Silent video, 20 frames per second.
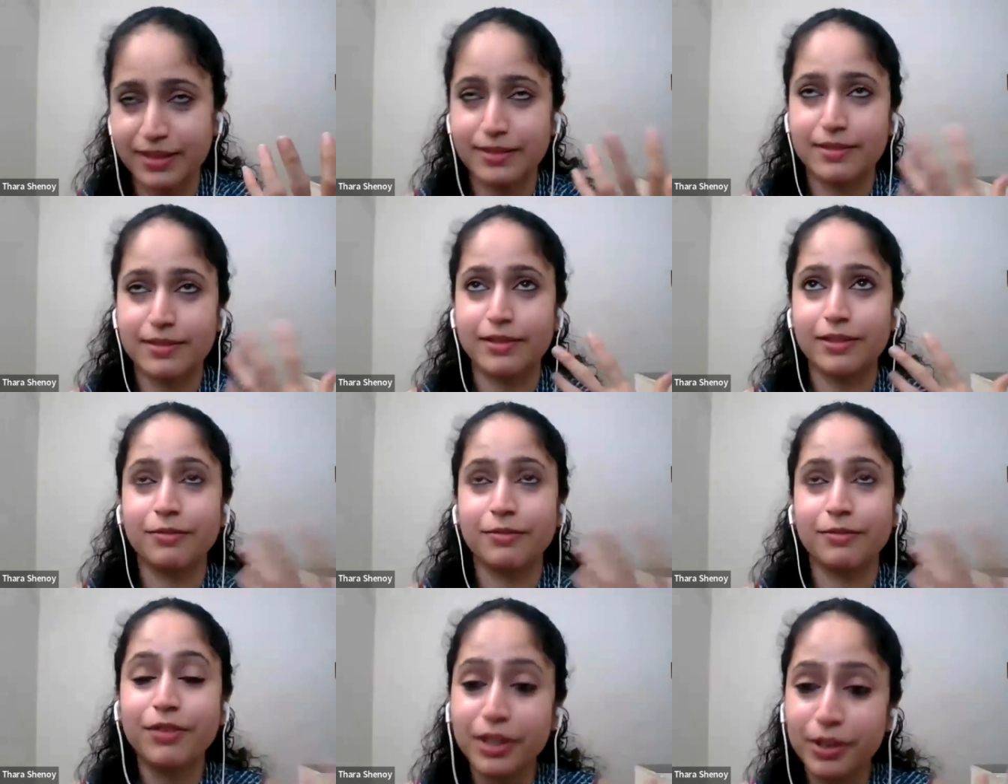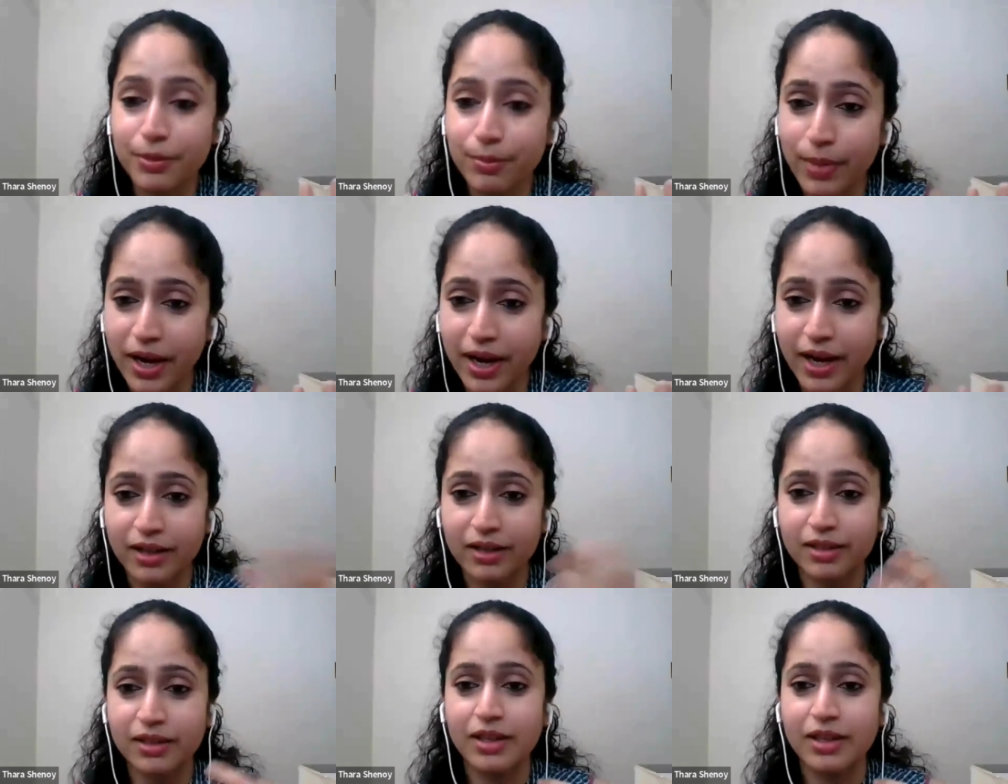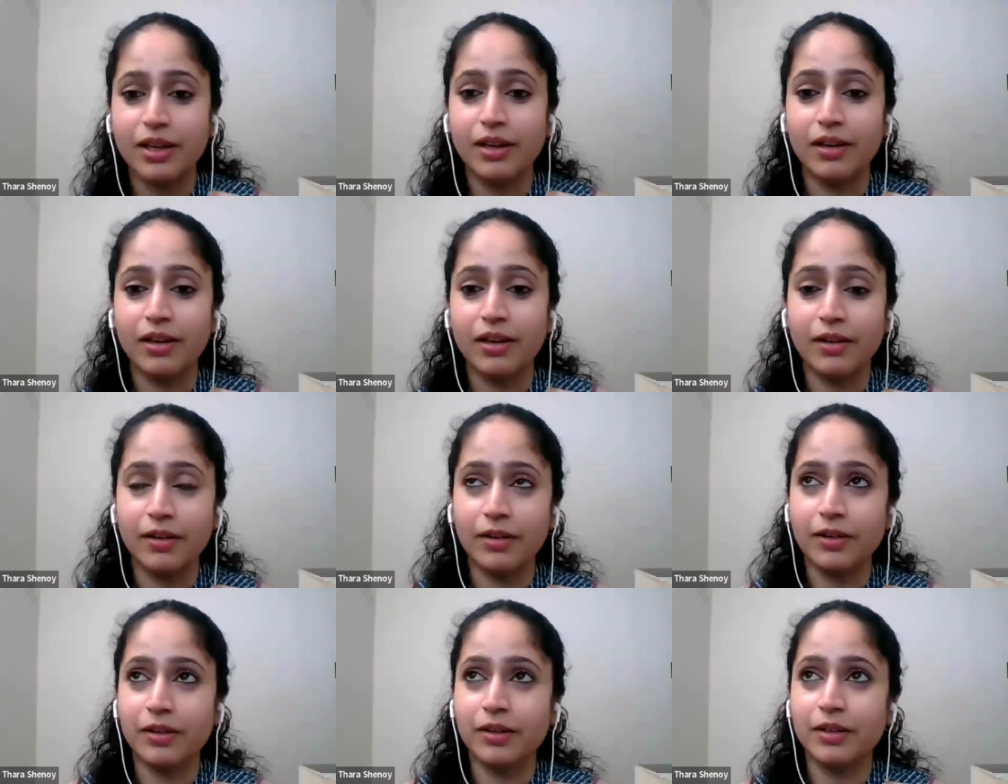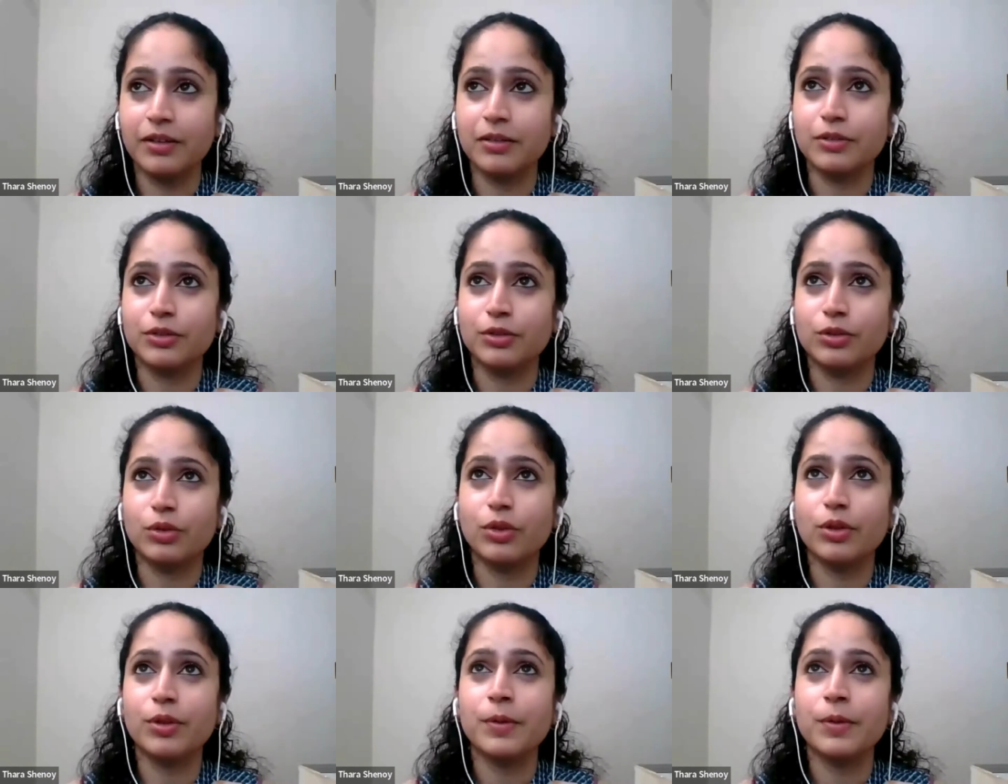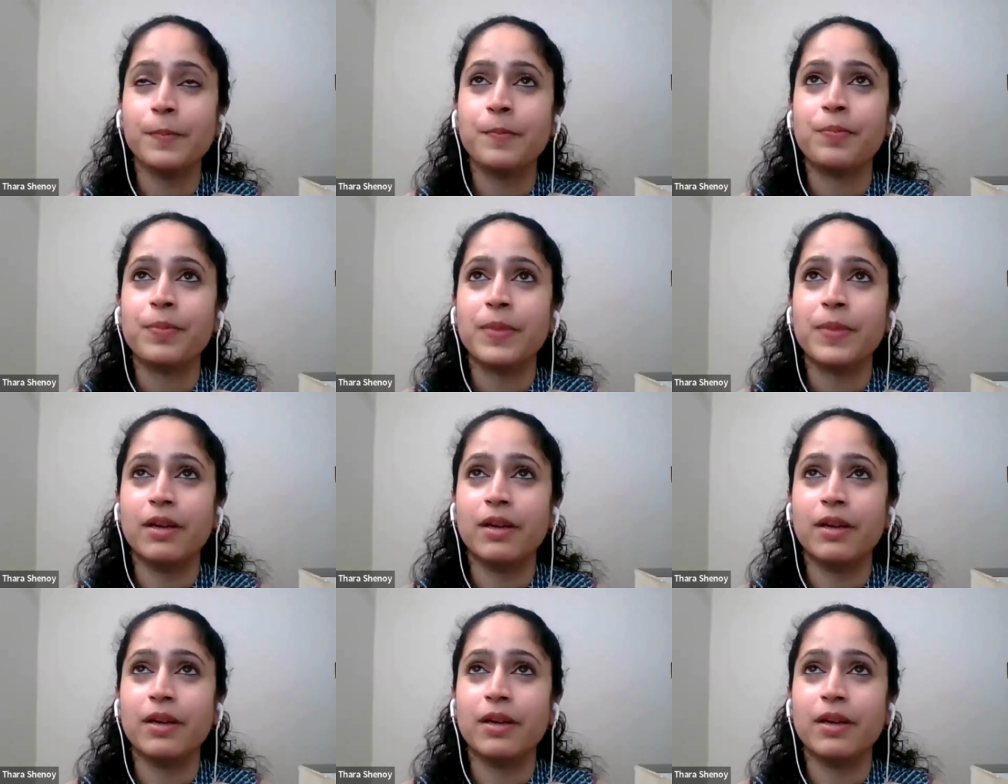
Sensory feedback, you know,